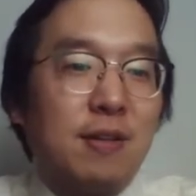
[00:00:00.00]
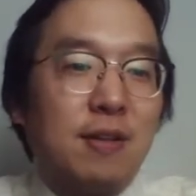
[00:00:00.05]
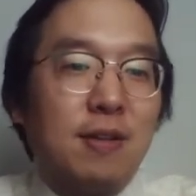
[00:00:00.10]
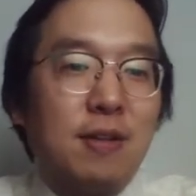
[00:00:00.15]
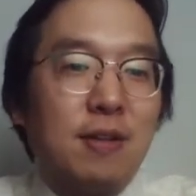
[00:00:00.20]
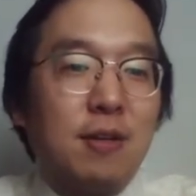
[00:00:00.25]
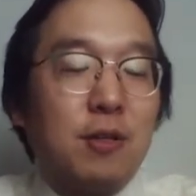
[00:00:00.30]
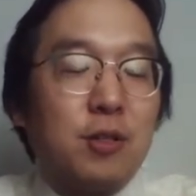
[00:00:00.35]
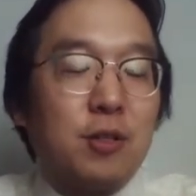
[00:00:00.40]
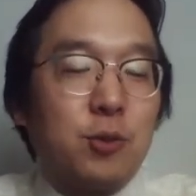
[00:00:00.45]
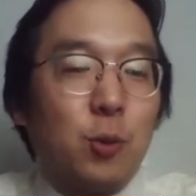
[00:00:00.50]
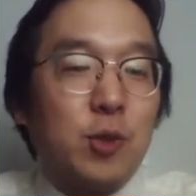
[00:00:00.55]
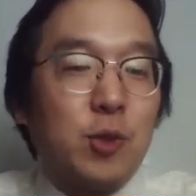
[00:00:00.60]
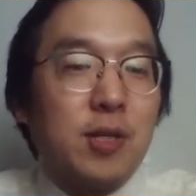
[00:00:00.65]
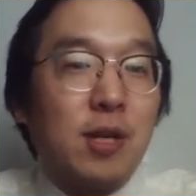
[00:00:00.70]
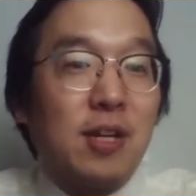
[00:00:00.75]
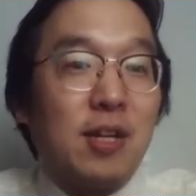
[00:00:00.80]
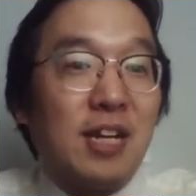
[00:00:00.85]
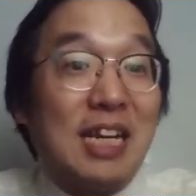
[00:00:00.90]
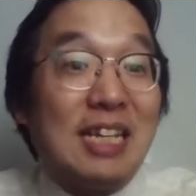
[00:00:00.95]
Short selling
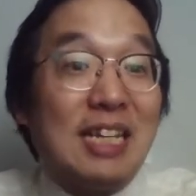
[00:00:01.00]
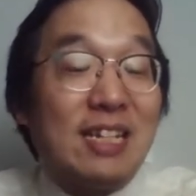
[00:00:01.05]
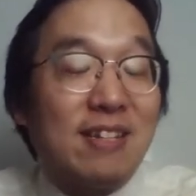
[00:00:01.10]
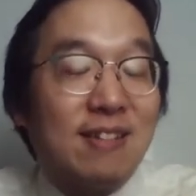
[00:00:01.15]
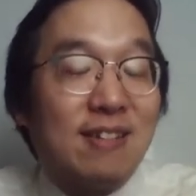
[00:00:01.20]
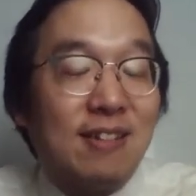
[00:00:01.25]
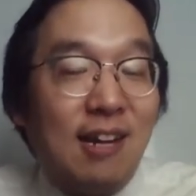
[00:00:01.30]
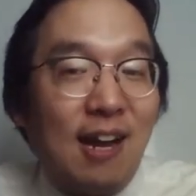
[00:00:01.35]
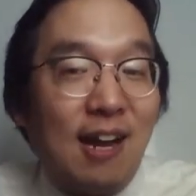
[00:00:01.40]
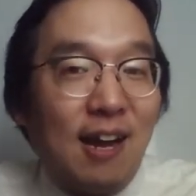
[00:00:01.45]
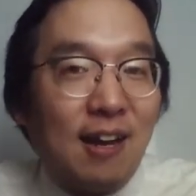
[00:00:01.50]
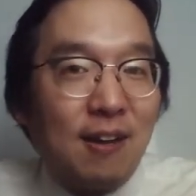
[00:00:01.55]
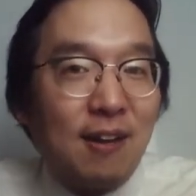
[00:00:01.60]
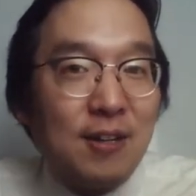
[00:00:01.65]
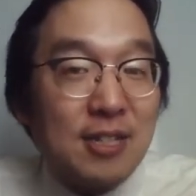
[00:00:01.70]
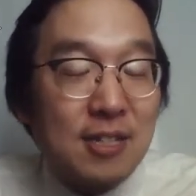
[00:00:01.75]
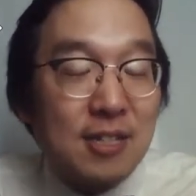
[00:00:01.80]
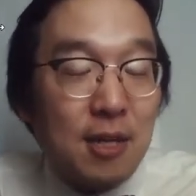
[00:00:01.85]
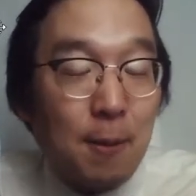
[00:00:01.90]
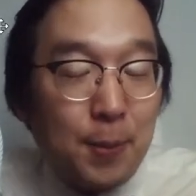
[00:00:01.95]
his stock, his
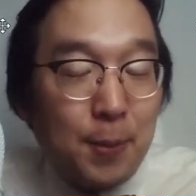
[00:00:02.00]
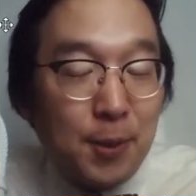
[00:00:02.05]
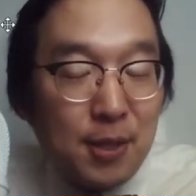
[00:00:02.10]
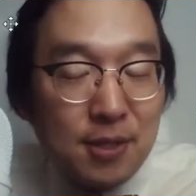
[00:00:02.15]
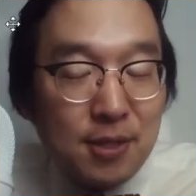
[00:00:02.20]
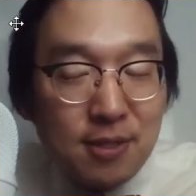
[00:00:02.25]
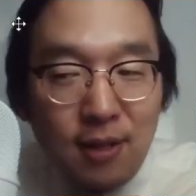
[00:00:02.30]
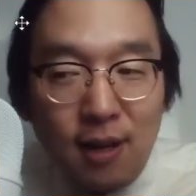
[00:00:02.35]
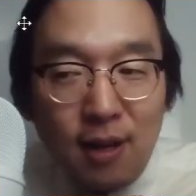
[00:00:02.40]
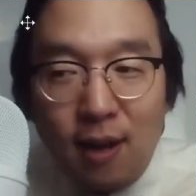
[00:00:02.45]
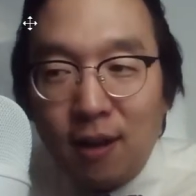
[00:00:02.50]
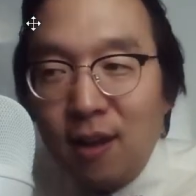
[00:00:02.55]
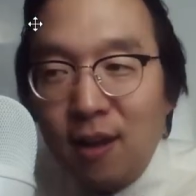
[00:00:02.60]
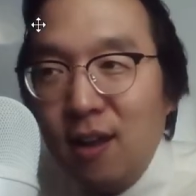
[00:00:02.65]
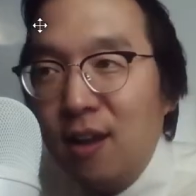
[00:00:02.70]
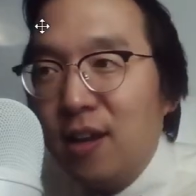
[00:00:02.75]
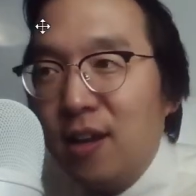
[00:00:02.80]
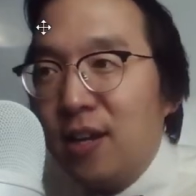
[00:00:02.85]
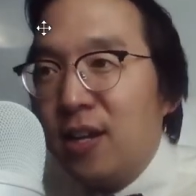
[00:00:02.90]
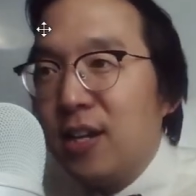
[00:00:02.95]
company's stock,
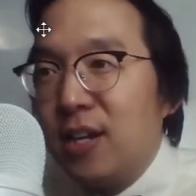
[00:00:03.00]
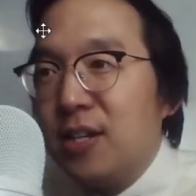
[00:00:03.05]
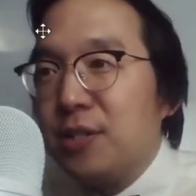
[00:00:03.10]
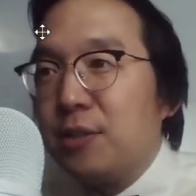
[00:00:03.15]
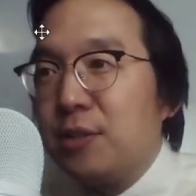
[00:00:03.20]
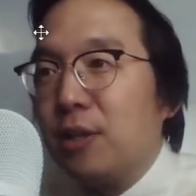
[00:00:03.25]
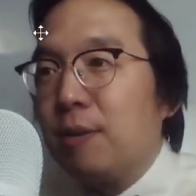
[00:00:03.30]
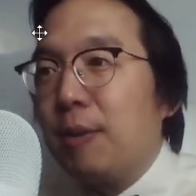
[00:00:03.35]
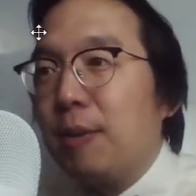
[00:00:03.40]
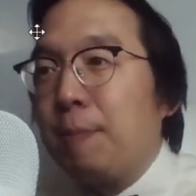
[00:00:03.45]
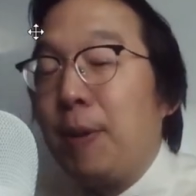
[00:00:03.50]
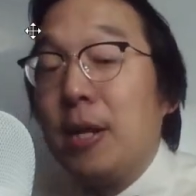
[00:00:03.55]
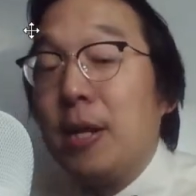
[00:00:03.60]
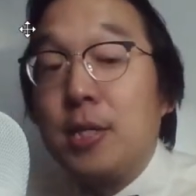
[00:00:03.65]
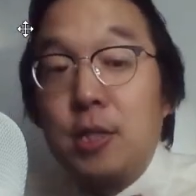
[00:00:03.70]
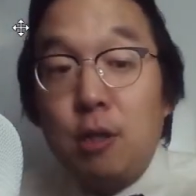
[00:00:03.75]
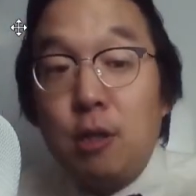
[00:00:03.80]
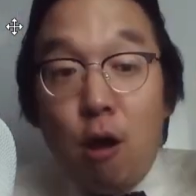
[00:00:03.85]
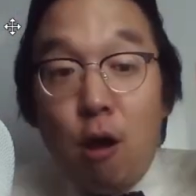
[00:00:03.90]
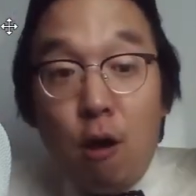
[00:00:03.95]
he's gonna be pissed
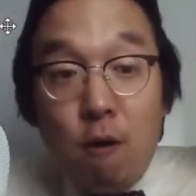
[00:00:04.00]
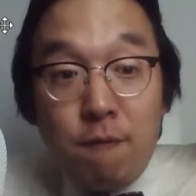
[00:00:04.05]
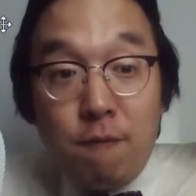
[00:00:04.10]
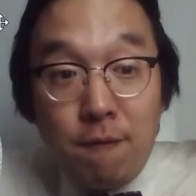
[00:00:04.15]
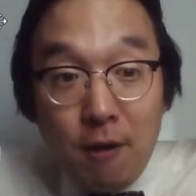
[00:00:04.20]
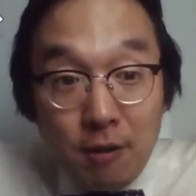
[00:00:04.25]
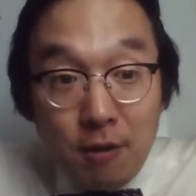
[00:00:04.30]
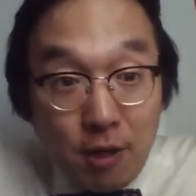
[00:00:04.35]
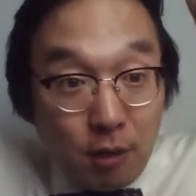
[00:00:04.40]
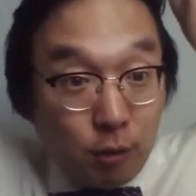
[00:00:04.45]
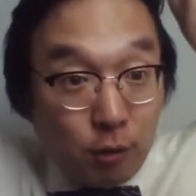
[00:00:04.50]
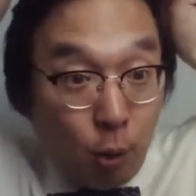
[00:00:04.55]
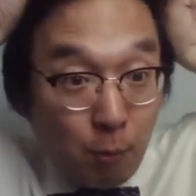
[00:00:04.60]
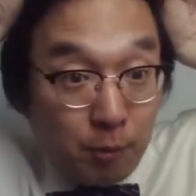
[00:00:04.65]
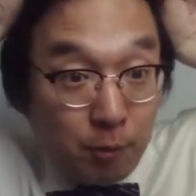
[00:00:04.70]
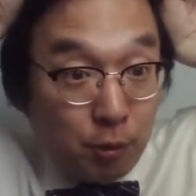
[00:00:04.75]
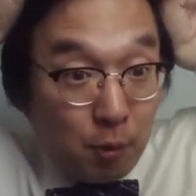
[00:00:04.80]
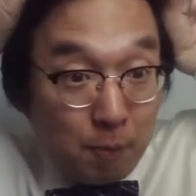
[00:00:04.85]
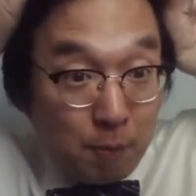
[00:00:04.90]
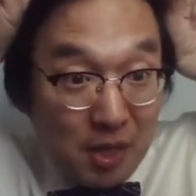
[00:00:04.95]
off and then go to the
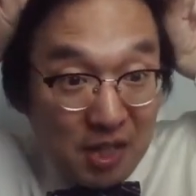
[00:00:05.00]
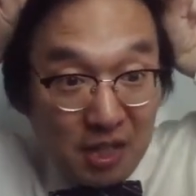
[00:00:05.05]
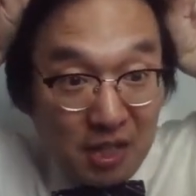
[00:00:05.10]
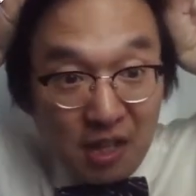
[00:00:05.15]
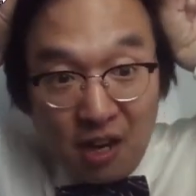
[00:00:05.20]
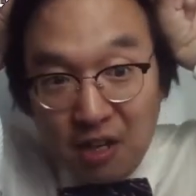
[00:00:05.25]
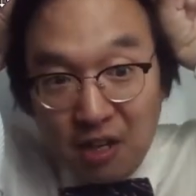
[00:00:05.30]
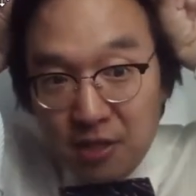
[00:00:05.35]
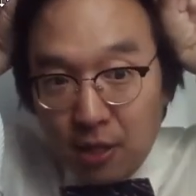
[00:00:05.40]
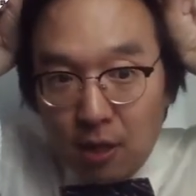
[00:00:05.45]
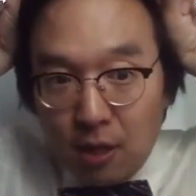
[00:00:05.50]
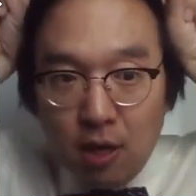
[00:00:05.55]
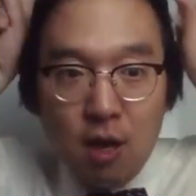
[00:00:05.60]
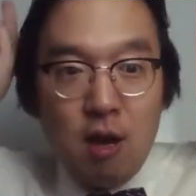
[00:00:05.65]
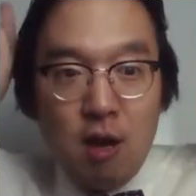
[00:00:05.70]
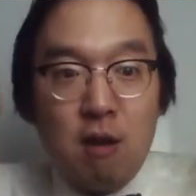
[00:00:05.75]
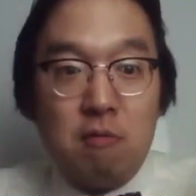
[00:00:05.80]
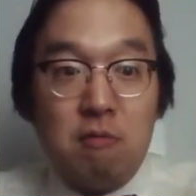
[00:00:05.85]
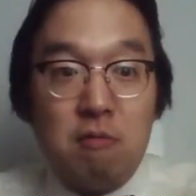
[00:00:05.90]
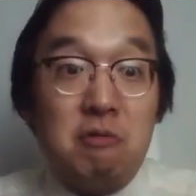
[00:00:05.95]
media and say,
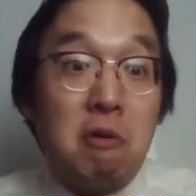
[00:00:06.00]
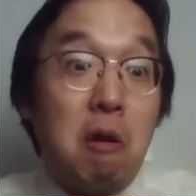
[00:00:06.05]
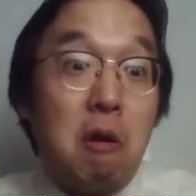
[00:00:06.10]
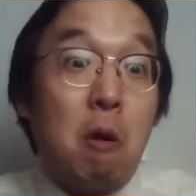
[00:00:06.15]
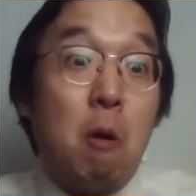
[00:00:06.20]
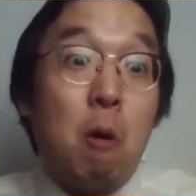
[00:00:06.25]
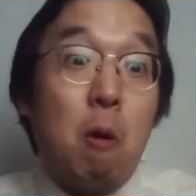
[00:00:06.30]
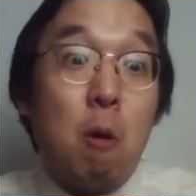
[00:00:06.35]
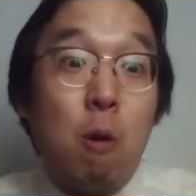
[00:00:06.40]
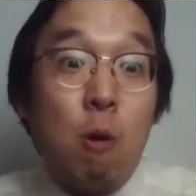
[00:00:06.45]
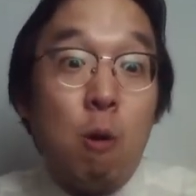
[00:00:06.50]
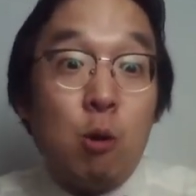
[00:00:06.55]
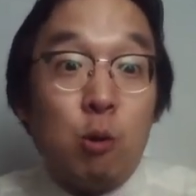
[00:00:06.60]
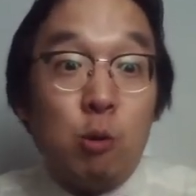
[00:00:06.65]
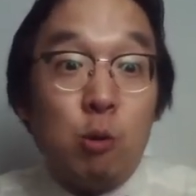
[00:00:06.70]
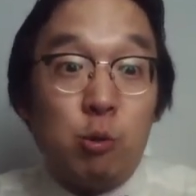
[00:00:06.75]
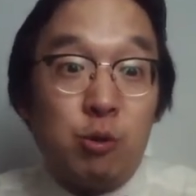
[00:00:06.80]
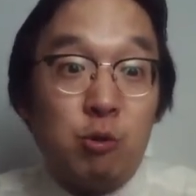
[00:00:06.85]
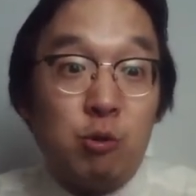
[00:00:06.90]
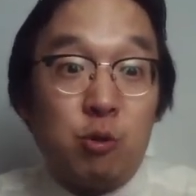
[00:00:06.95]
no,
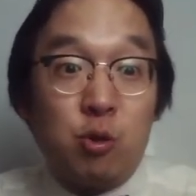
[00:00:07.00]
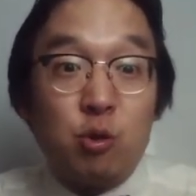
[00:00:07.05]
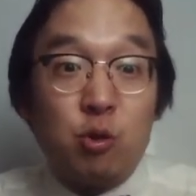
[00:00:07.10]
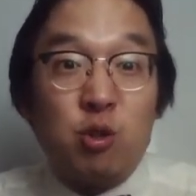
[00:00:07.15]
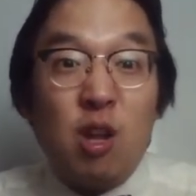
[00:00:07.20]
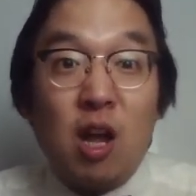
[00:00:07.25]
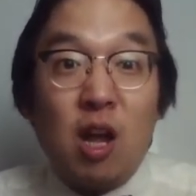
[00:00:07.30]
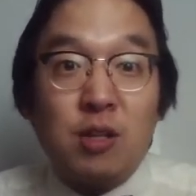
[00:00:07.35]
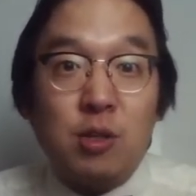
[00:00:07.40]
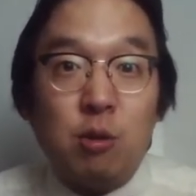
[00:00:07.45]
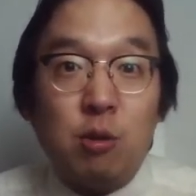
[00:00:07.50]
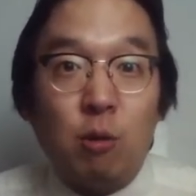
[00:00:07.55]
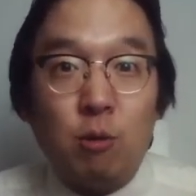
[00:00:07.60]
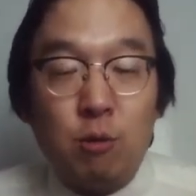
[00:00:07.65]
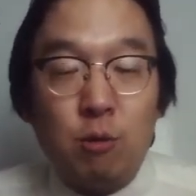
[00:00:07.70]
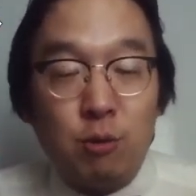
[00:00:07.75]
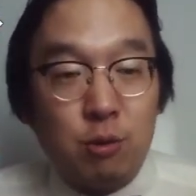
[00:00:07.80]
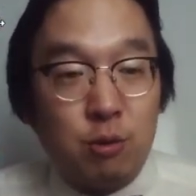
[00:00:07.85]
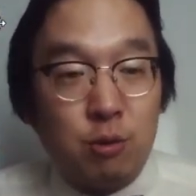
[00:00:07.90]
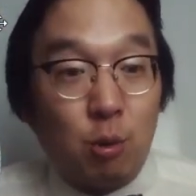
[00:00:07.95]
you should not
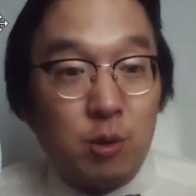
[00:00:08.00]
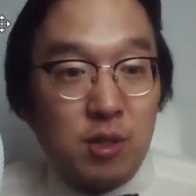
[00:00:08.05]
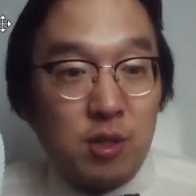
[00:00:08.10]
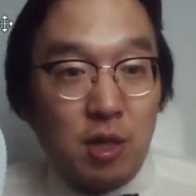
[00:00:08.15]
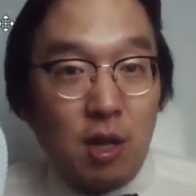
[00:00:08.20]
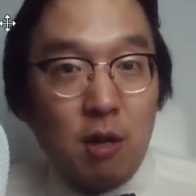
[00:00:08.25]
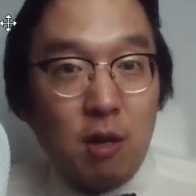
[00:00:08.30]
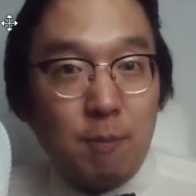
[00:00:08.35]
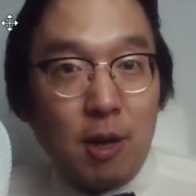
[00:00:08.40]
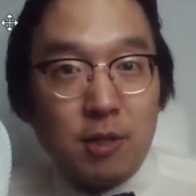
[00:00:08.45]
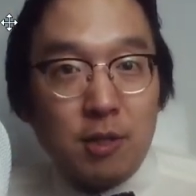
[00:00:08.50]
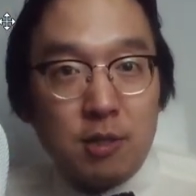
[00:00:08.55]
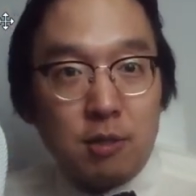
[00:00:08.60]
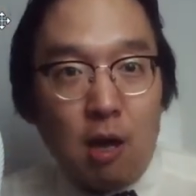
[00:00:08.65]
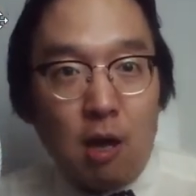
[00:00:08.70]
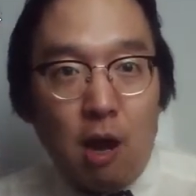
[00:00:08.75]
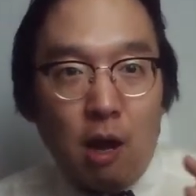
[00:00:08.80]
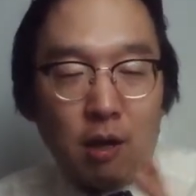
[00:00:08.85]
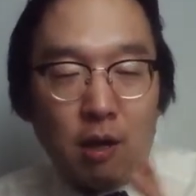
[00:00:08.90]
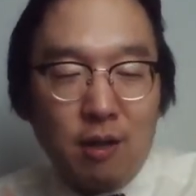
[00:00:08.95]
short sell my stock,
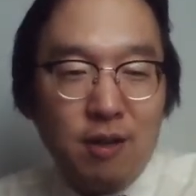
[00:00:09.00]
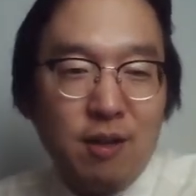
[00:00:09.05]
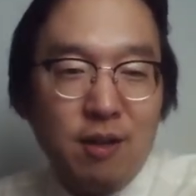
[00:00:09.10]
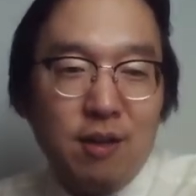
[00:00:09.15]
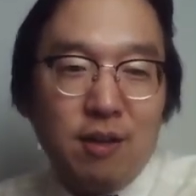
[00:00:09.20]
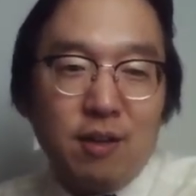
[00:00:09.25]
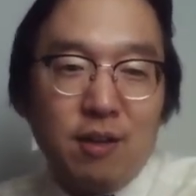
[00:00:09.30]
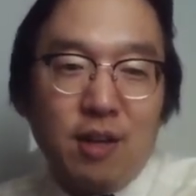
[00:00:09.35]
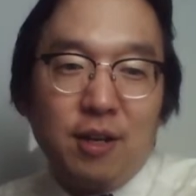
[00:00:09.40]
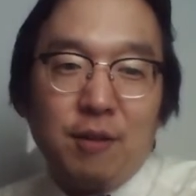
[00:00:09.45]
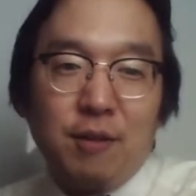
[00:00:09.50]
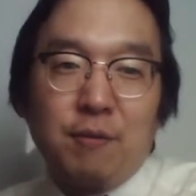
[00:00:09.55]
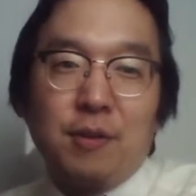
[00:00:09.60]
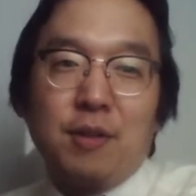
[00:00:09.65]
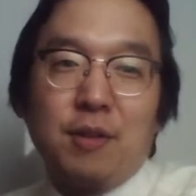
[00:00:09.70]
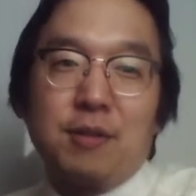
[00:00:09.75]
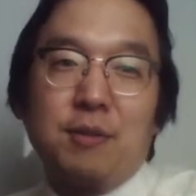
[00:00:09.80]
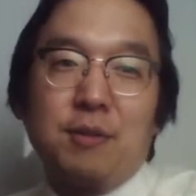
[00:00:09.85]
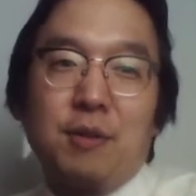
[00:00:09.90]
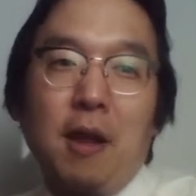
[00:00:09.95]
kind of things,
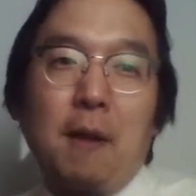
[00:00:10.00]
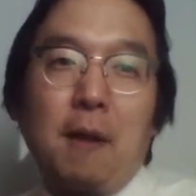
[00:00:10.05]
okay?